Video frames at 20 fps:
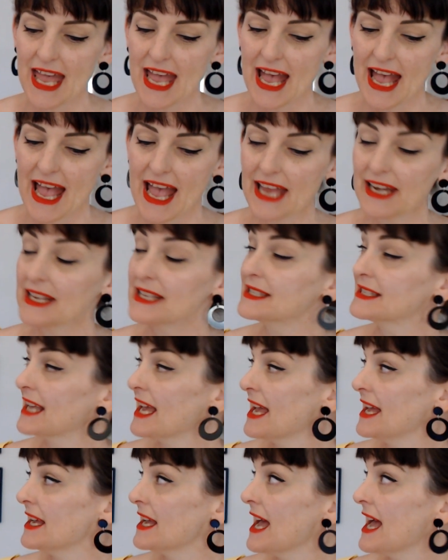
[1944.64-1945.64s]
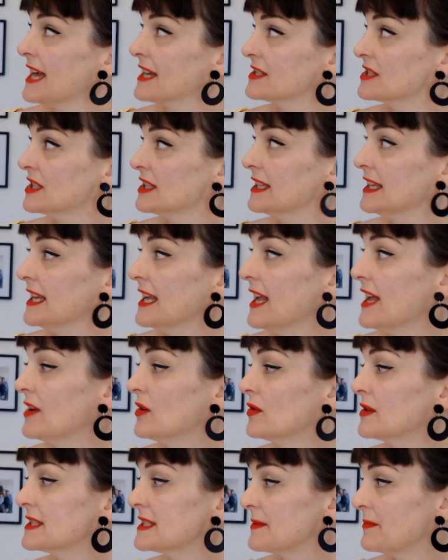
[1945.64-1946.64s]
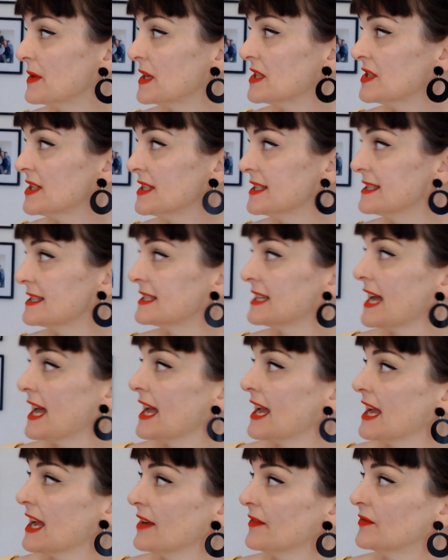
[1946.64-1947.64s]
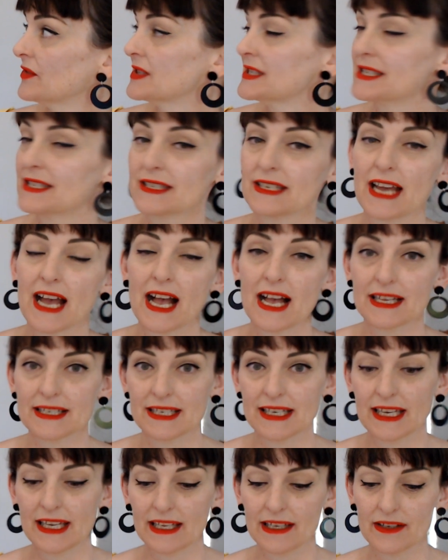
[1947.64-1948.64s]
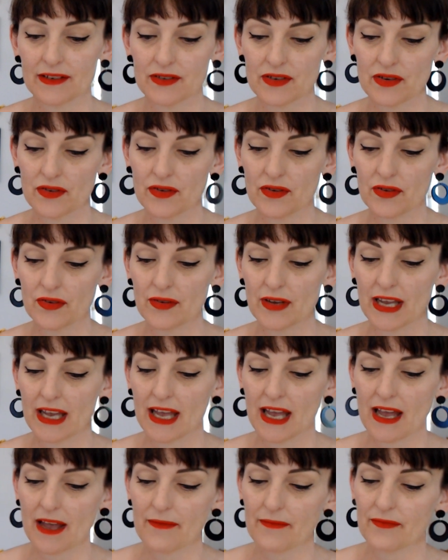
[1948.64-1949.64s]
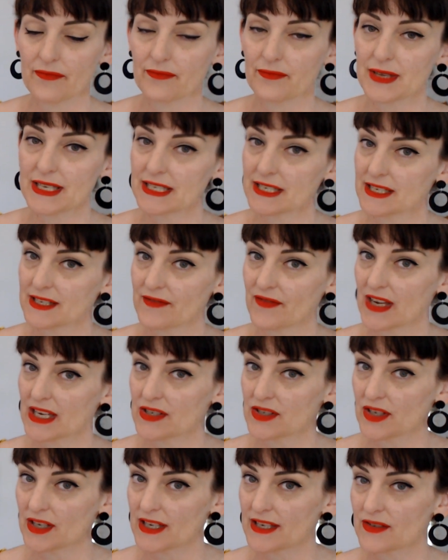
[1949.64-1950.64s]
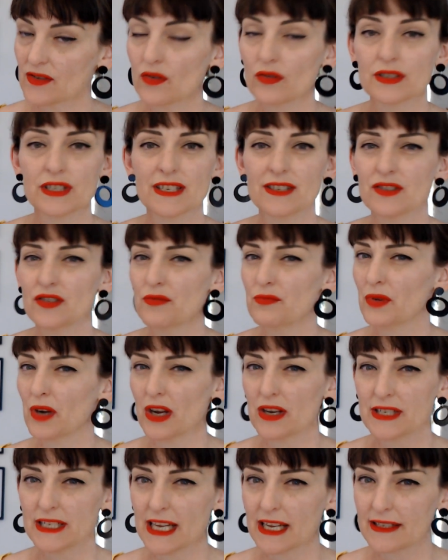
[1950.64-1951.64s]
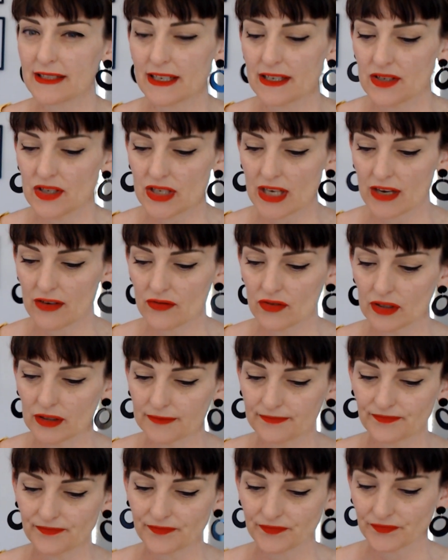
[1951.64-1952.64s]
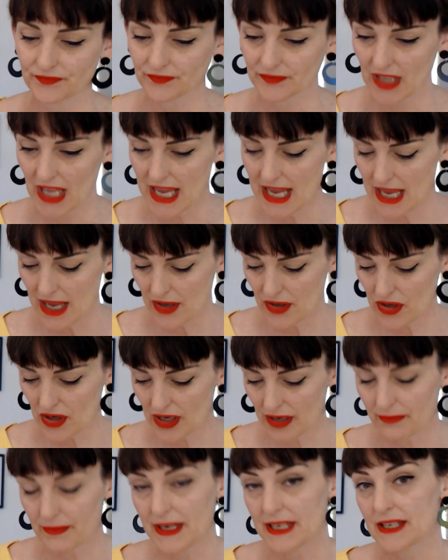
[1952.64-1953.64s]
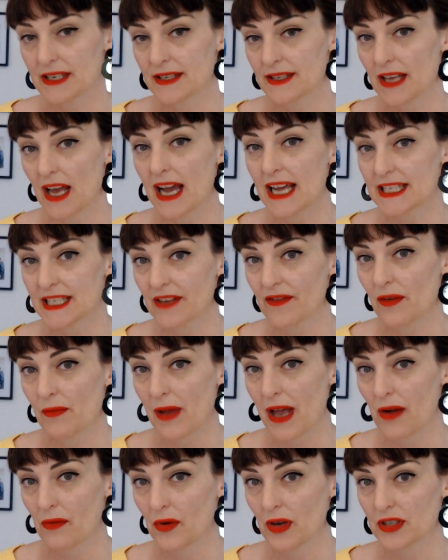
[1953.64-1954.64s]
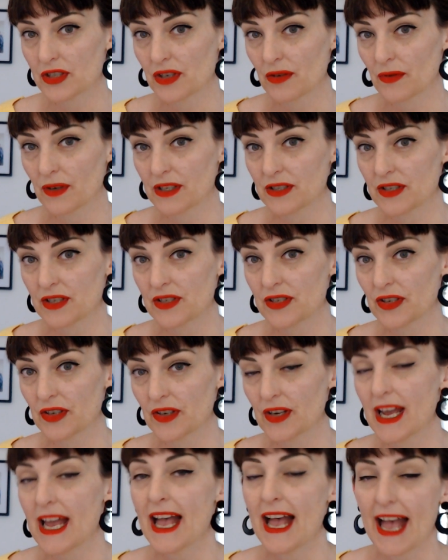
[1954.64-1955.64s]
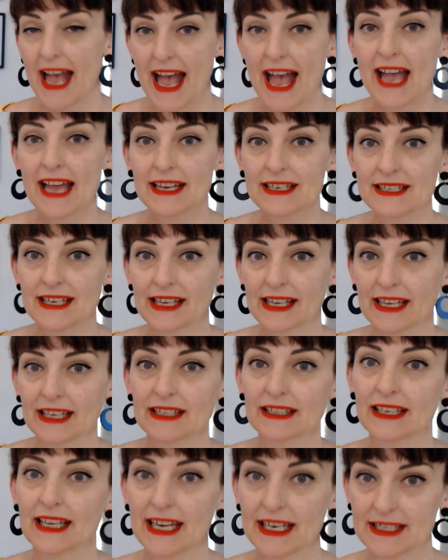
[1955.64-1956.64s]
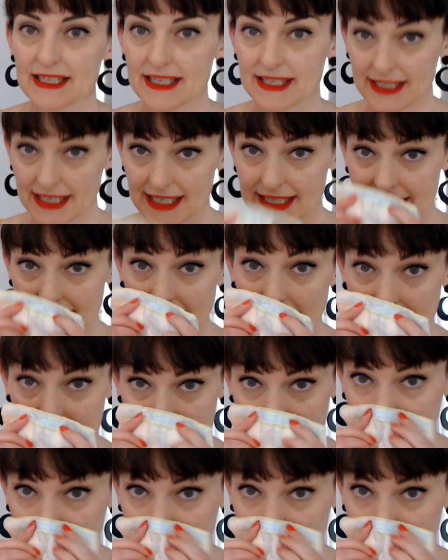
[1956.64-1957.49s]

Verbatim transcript: And it's actually an auspicious day for starting new business ventures or just new projects in general. You can be decisive about what you want to do, and it can lead to success.